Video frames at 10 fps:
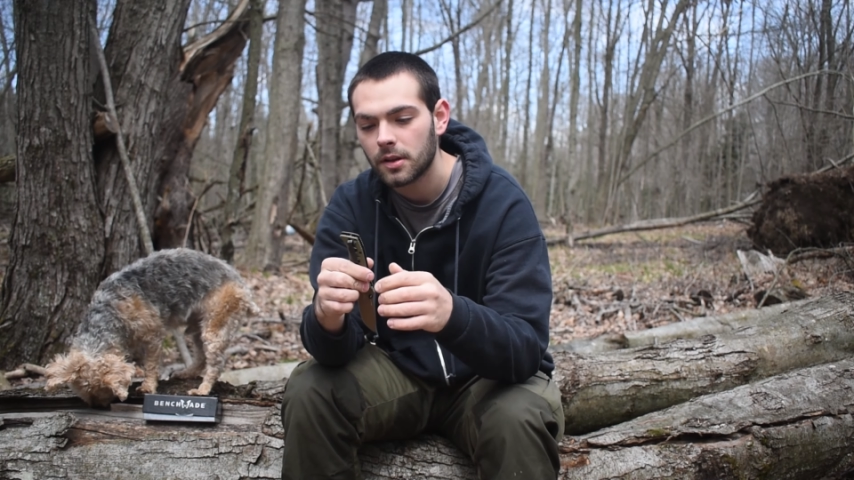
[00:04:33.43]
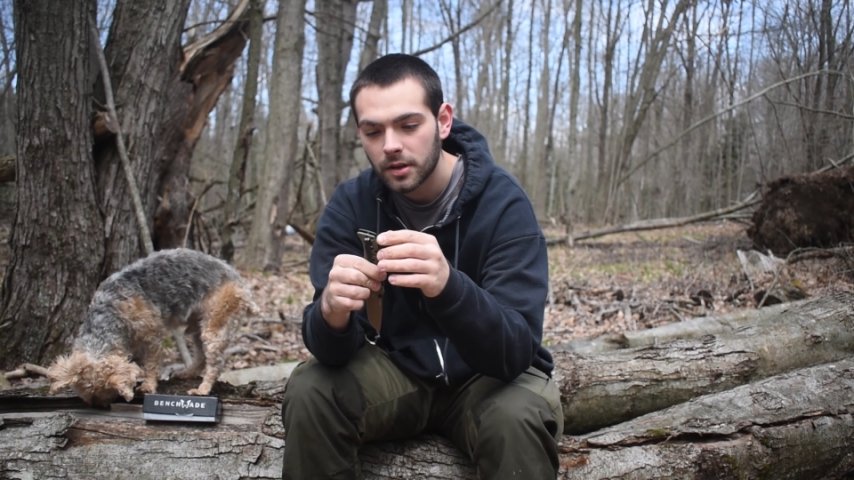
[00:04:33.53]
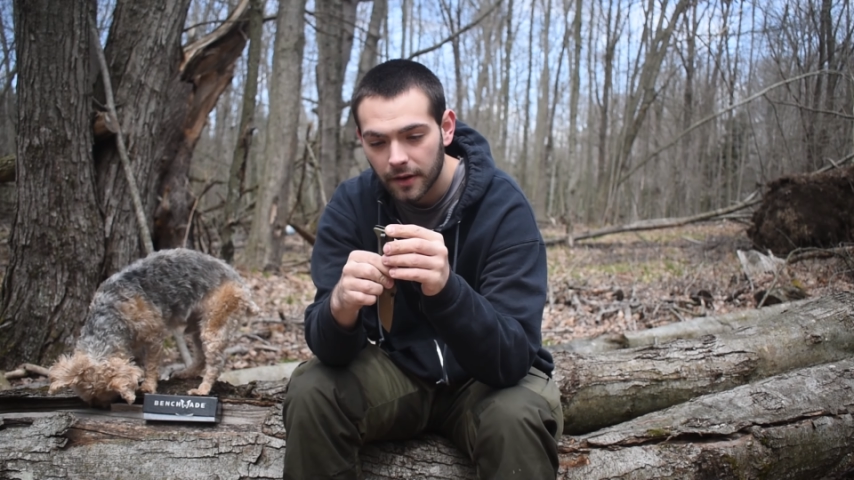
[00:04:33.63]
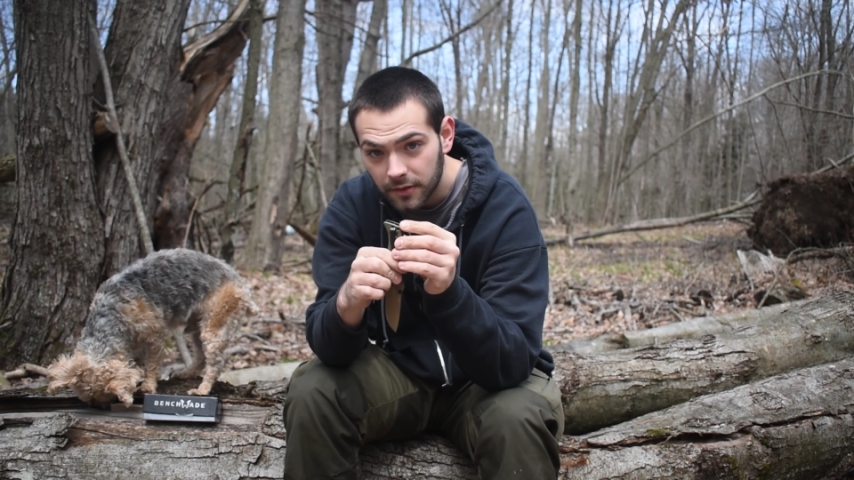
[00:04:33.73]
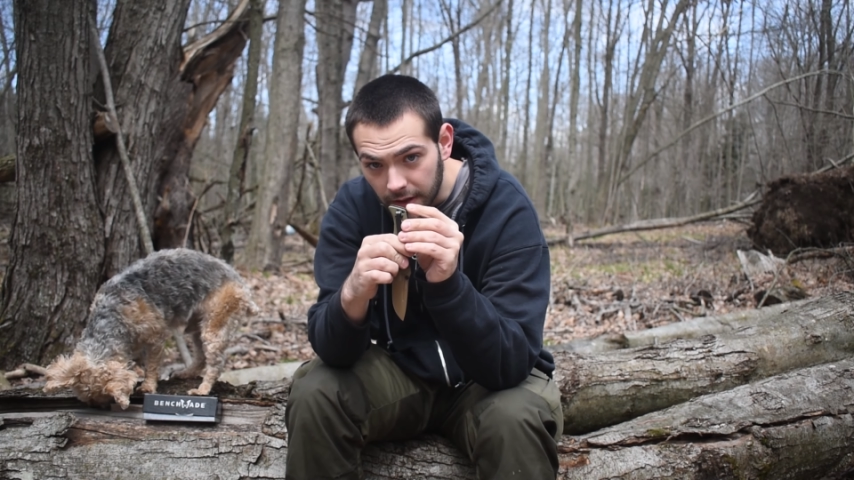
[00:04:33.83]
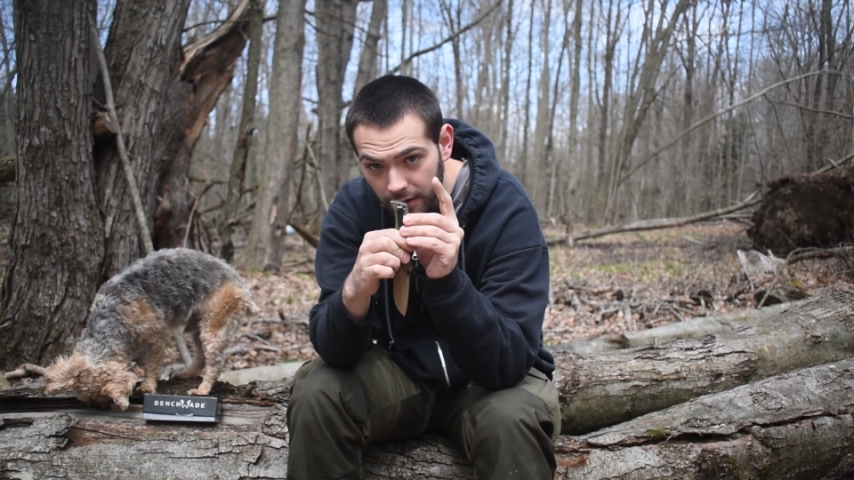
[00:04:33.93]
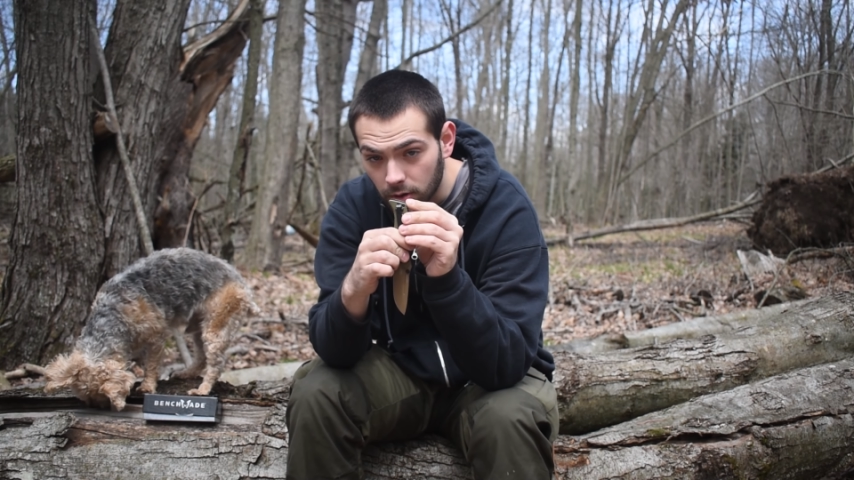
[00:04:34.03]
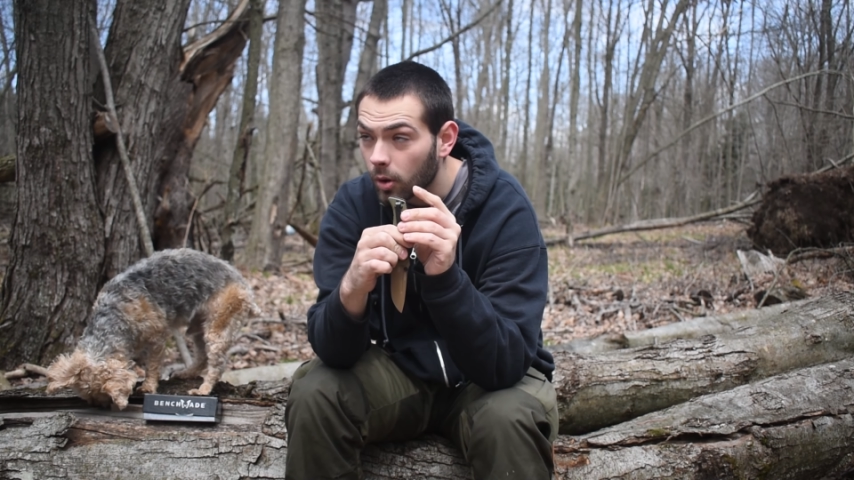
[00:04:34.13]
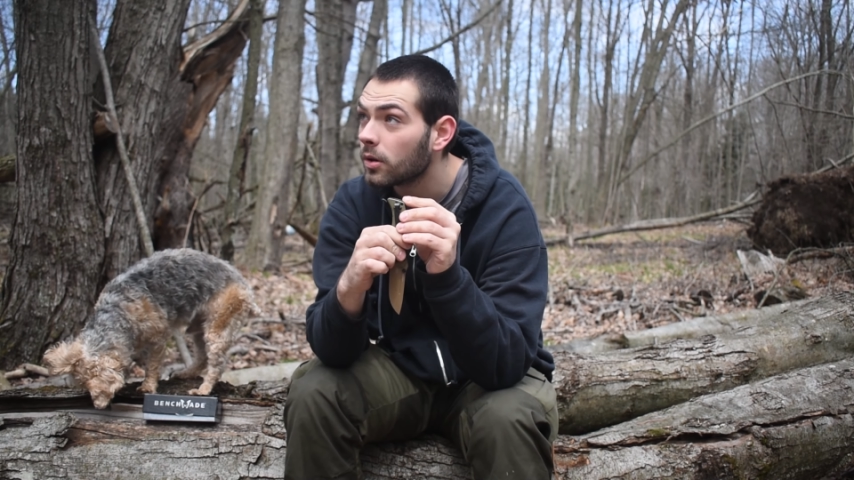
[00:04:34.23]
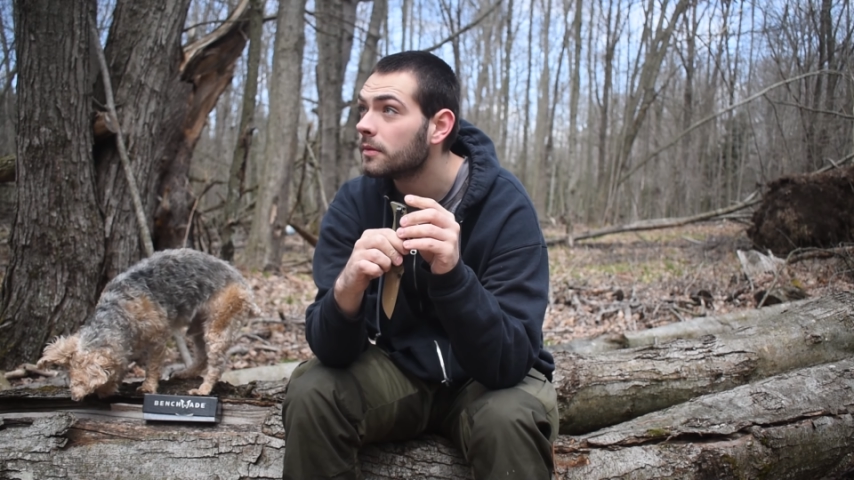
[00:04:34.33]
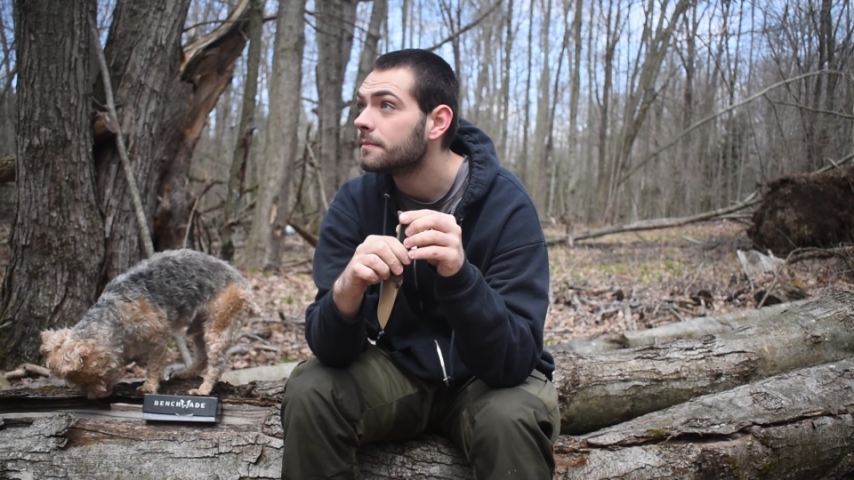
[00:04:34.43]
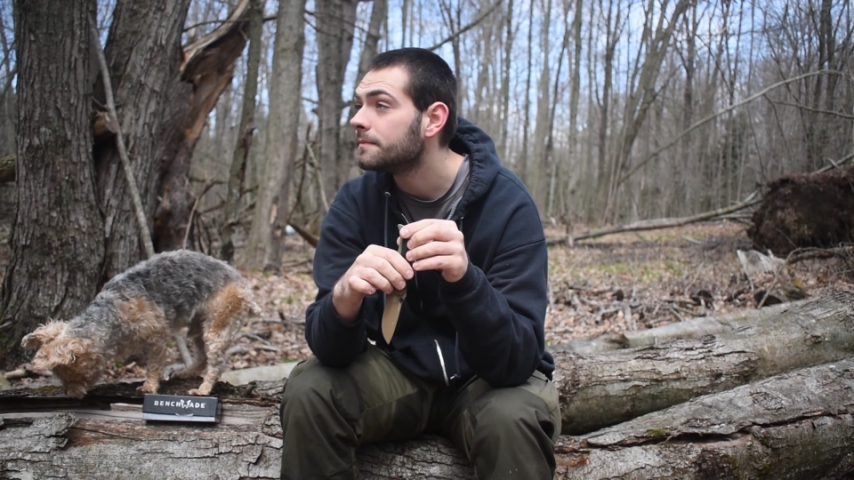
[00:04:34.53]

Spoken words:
You have your lanyard hole.